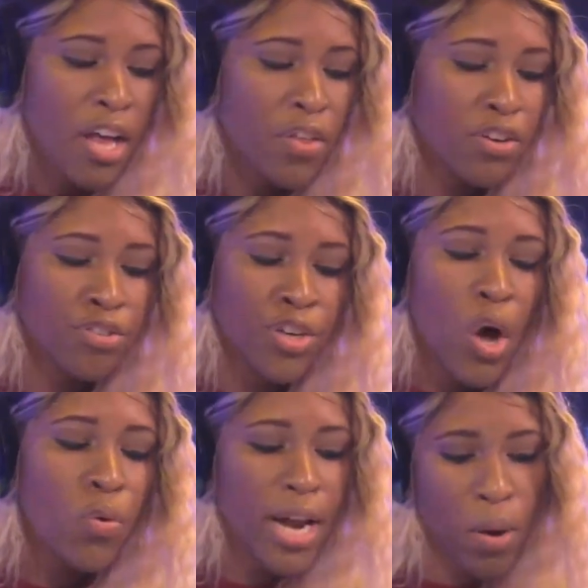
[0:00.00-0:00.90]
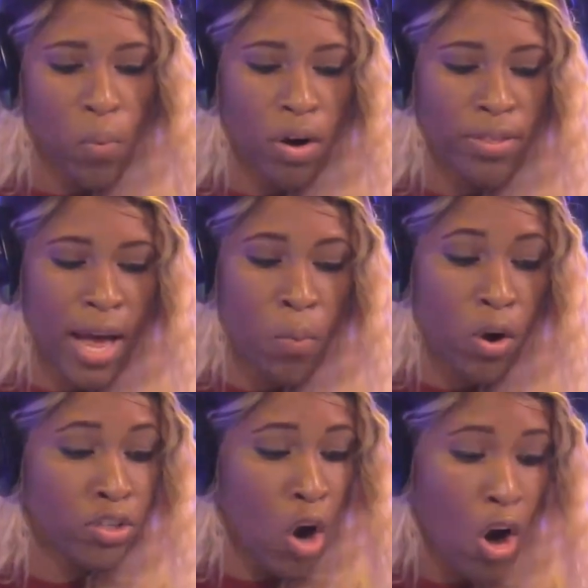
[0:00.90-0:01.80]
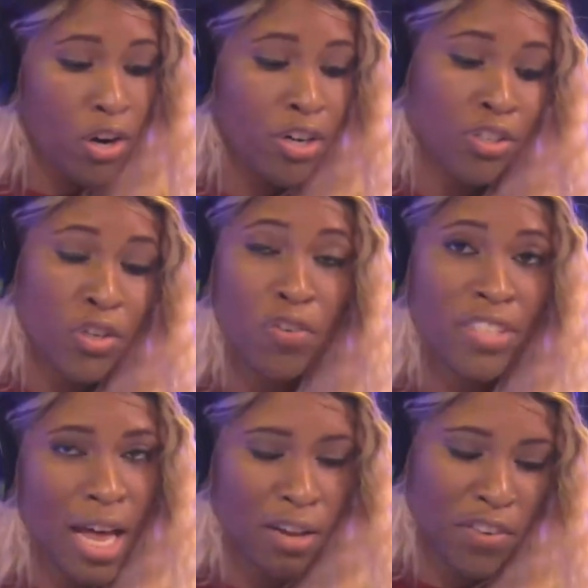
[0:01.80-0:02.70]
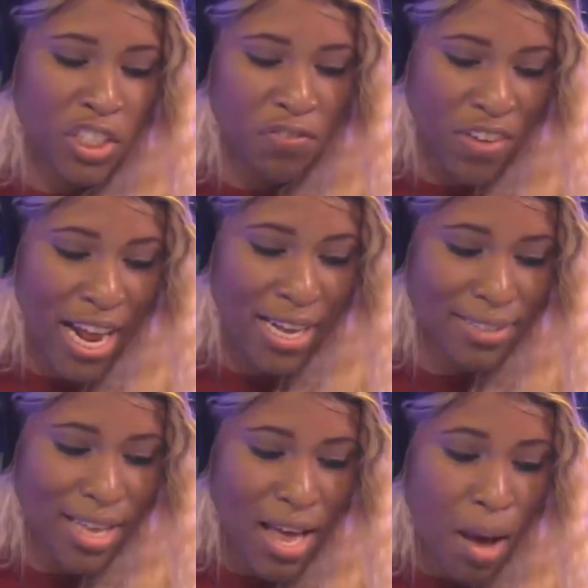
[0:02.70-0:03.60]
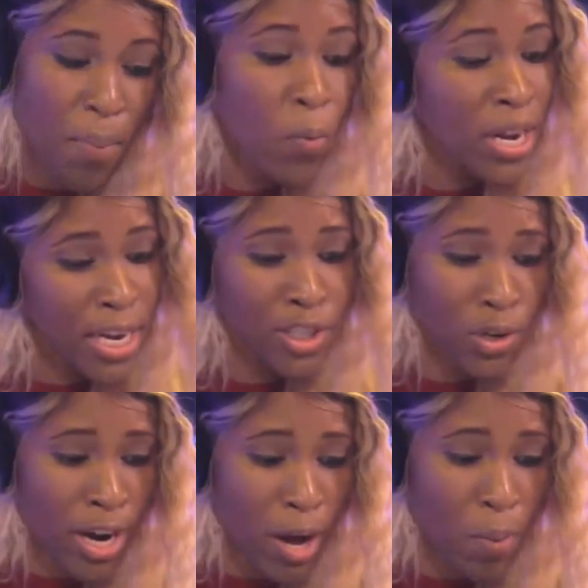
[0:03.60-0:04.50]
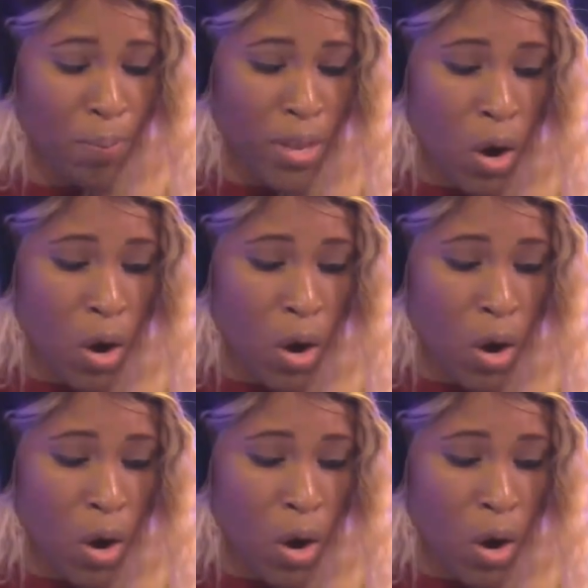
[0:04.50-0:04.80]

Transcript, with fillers: There's no network that works harder to serve television fans, but we need your help.